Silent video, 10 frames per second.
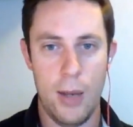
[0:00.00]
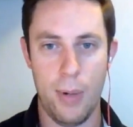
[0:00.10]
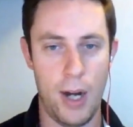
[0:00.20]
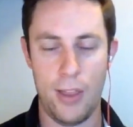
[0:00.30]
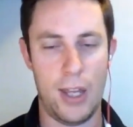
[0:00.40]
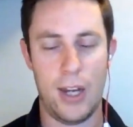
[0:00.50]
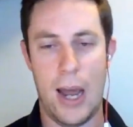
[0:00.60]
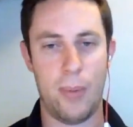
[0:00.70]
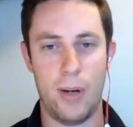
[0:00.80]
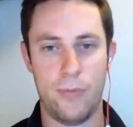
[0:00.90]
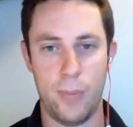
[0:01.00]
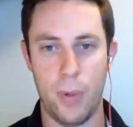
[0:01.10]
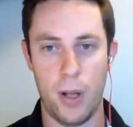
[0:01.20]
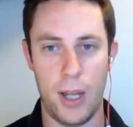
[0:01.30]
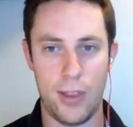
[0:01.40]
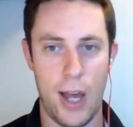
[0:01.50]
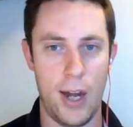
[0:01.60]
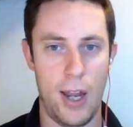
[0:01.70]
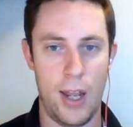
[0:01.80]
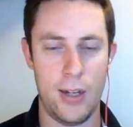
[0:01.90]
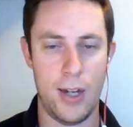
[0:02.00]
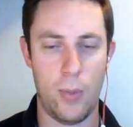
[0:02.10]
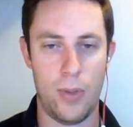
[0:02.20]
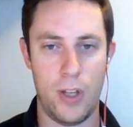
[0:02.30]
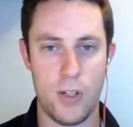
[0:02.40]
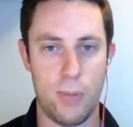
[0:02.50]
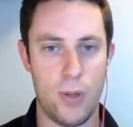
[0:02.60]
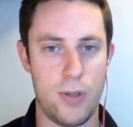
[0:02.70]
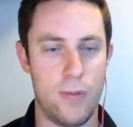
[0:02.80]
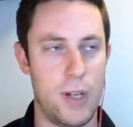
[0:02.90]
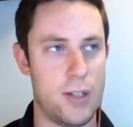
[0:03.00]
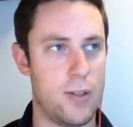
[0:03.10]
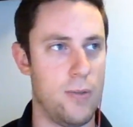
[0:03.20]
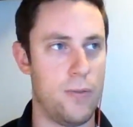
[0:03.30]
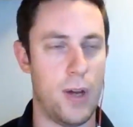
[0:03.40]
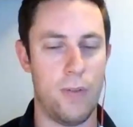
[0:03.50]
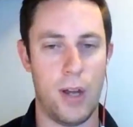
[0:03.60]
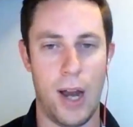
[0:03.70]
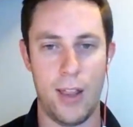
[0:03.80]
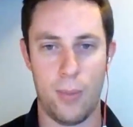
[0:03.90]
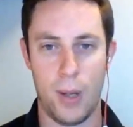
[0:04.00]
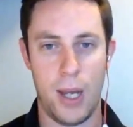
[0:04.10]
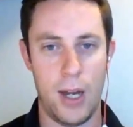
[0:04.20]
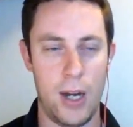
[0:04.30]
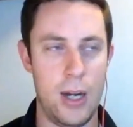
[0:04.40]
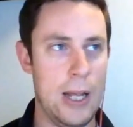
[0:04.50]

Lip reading: but anything can happen in football like that. And with the explosiveness of a guy like McKinnon,